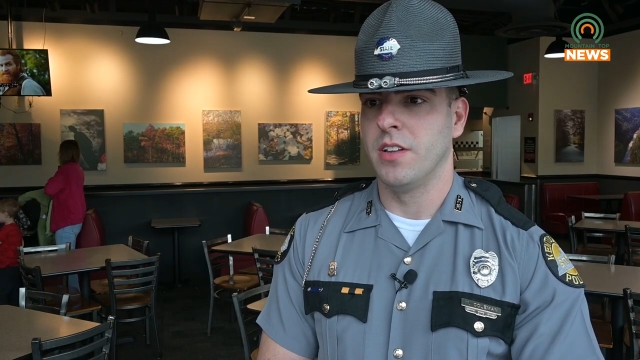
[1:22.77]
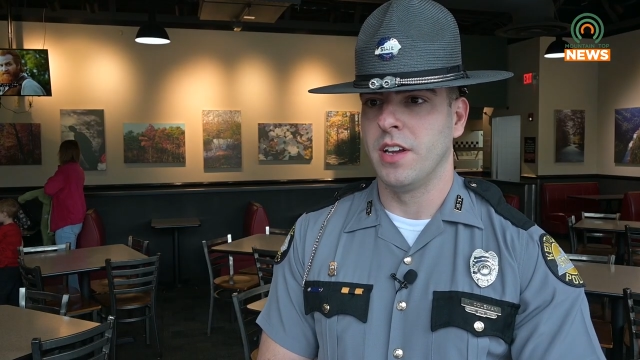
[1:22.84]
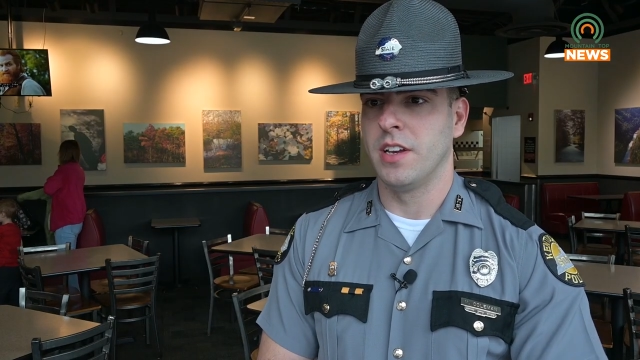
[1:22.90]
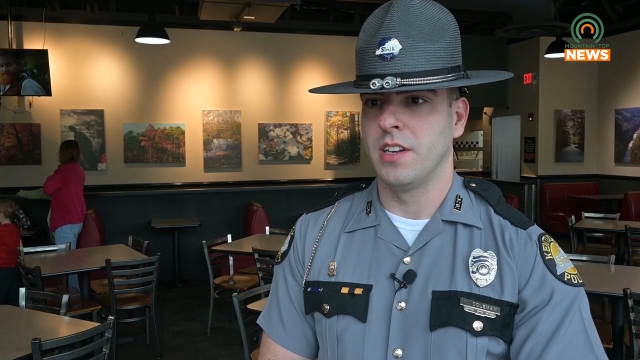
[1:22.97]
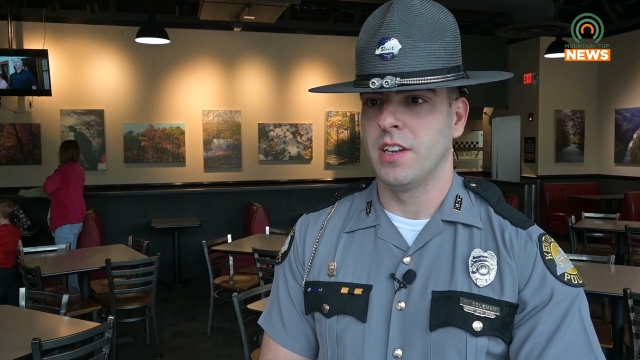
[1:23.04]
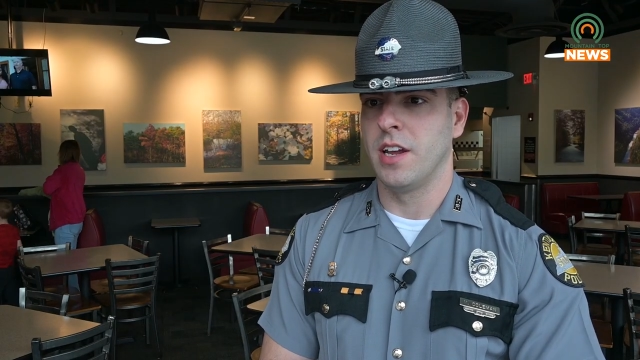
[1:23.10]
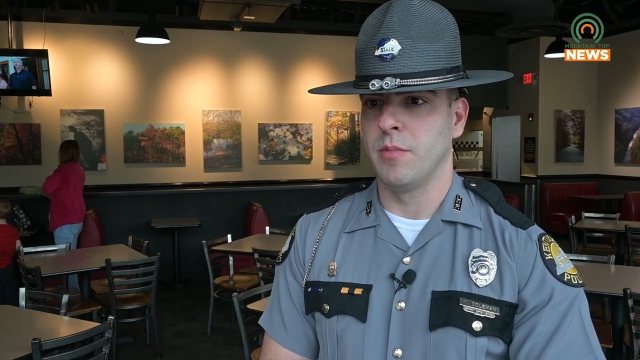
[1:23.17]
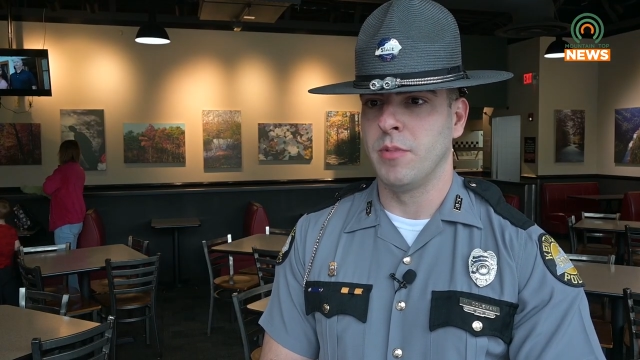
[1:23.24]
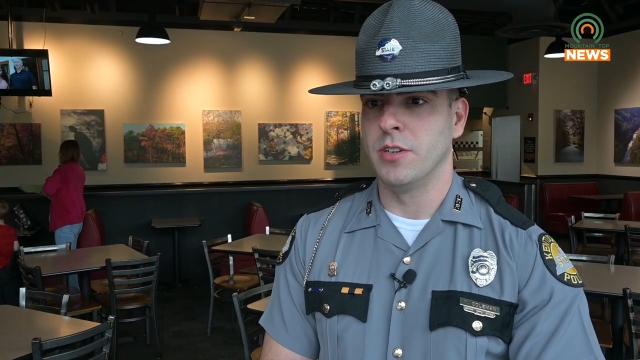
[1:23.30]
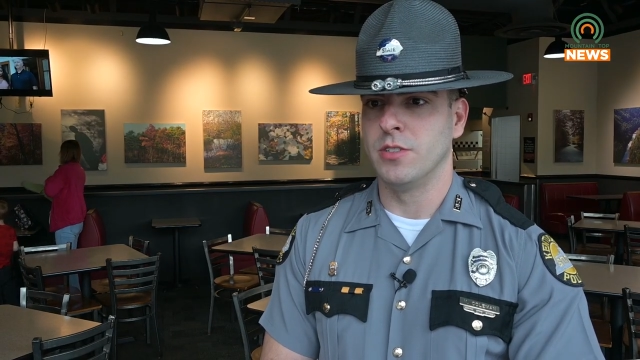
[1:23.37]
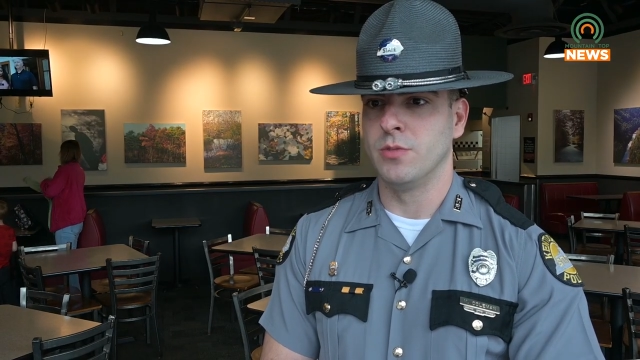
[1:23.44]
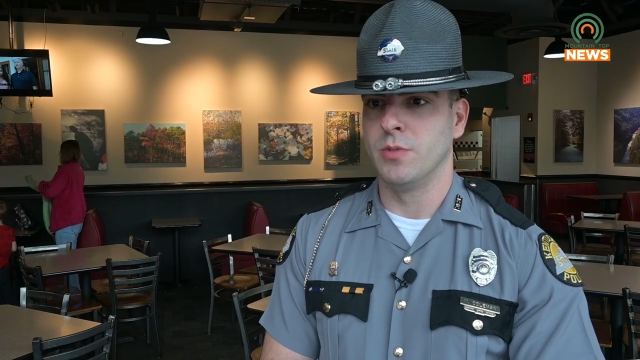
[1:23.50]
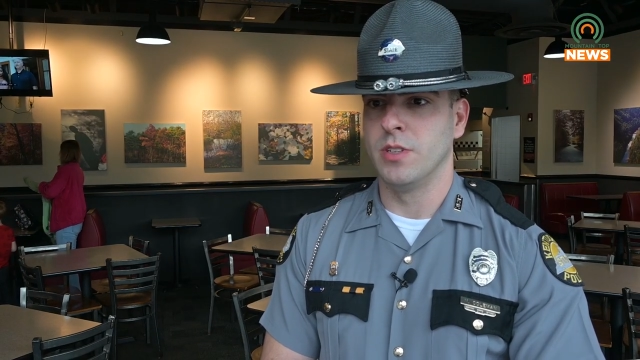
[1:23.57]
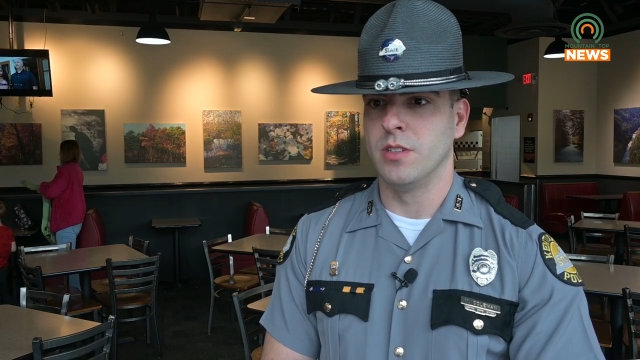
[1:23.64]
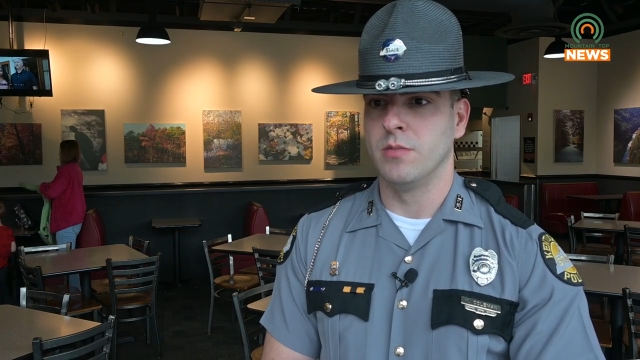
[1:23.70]
They get to take
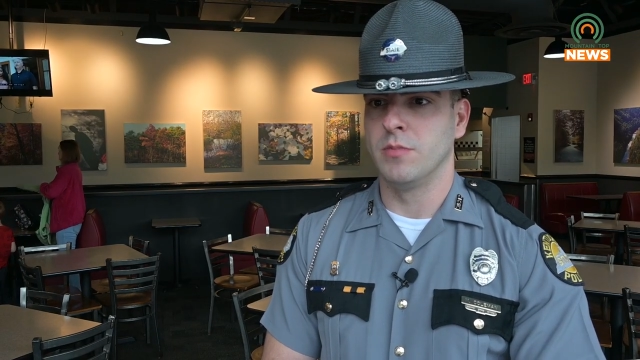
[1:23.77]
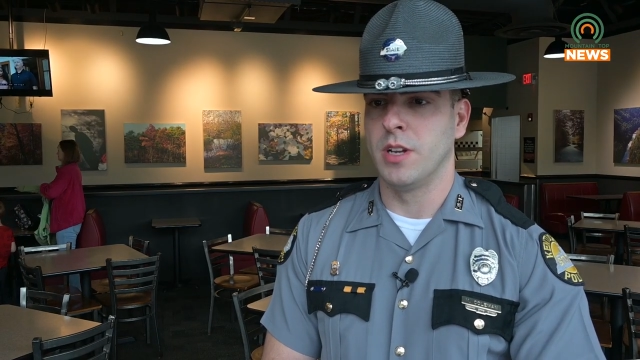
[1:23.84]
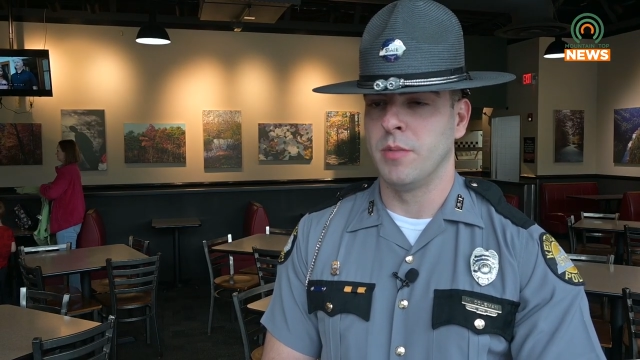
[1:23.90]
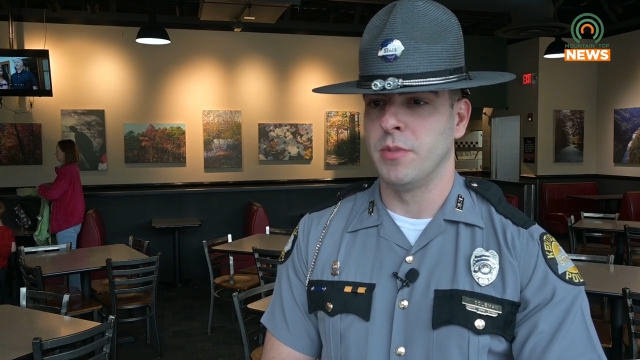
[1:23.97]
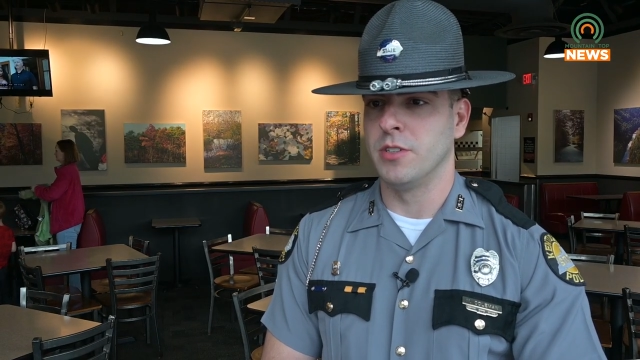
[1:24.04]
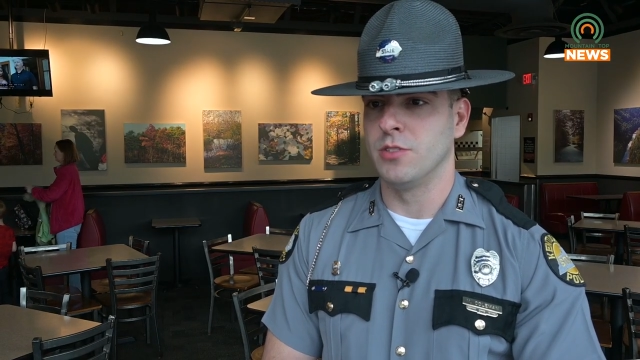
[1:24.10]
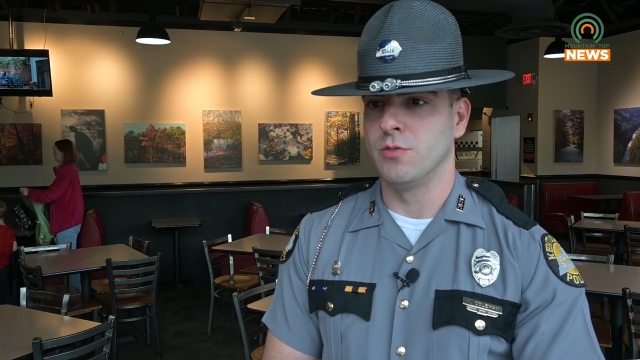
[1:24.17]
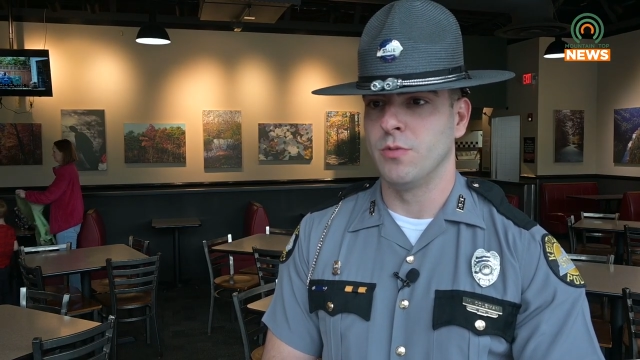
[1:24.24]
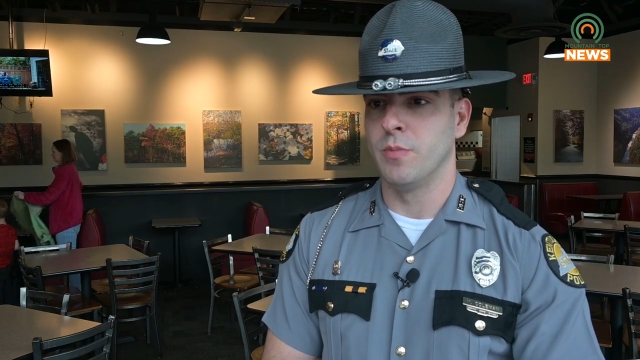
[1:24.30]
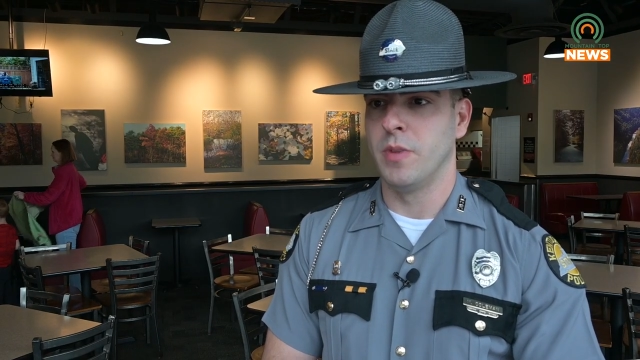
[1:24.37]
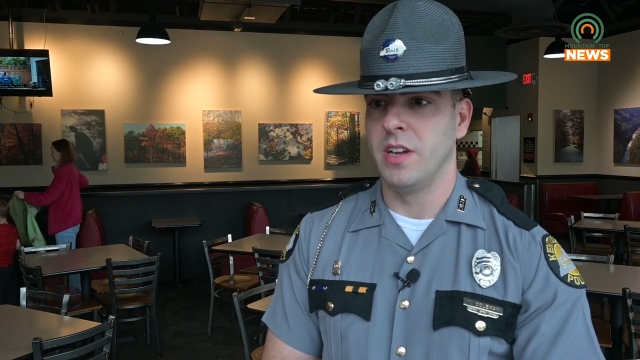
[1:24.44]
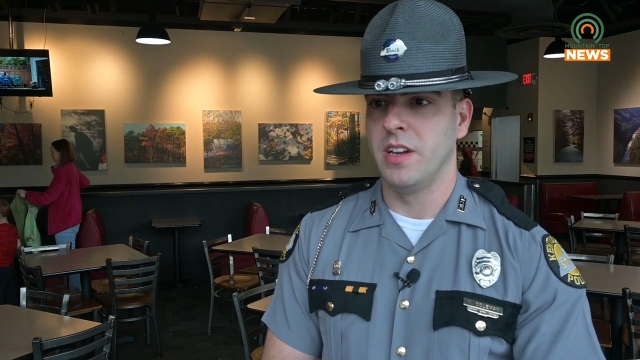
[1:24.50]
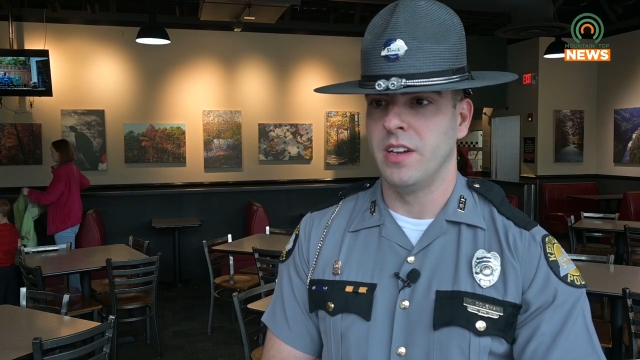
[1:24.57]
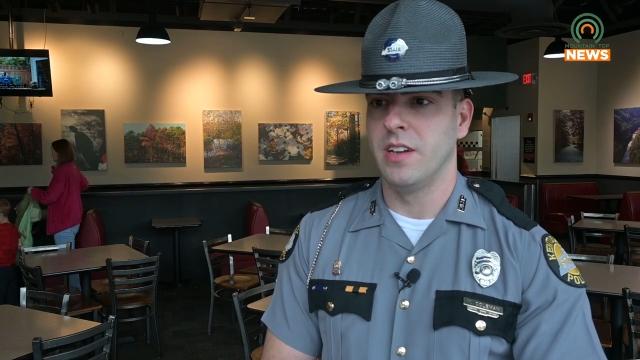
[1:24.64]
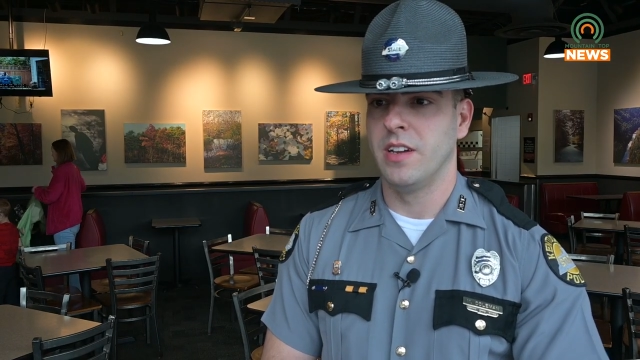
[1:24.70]
pictures with them, take pictures with
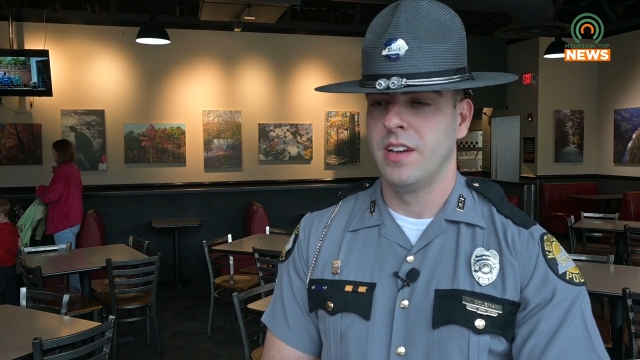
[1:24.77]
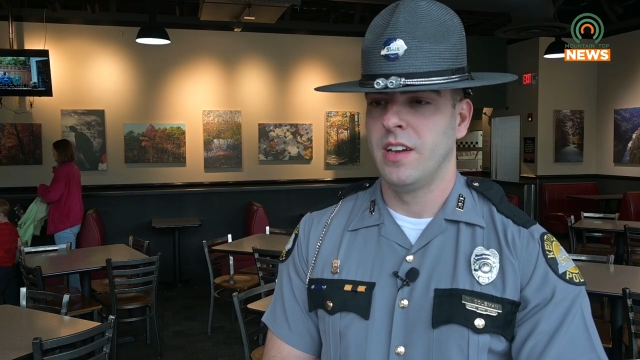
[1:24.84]
me,